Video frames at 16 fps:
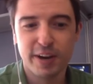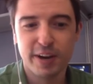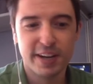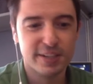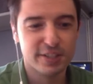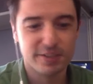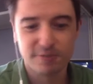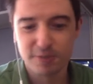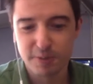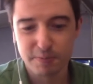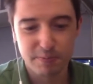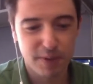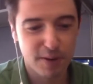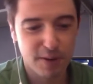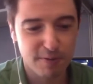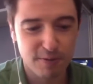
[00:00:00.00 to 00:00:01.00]
ranging
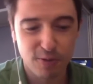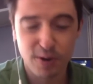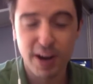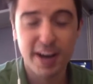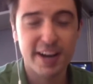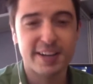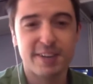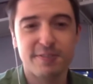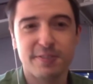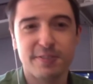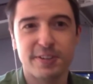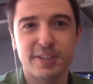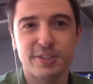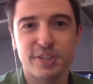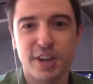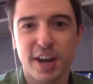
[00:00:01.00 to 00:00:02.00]
from a variety of
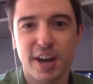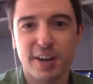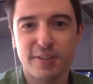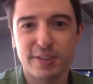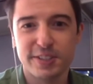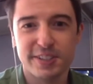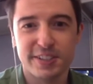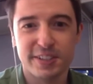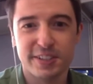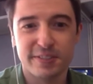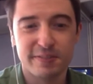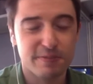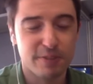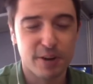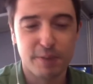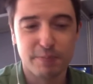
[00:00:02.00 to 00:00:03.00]
different genres, and
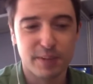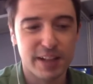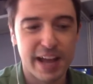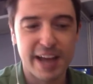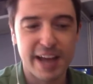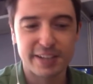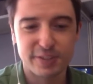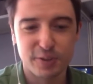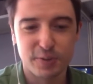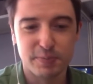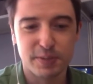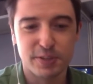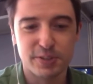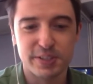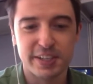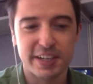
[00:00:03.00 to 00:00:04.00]
from classical
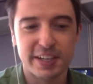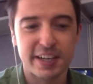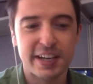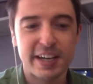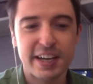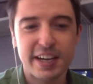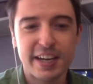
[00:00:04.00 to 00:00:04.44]
music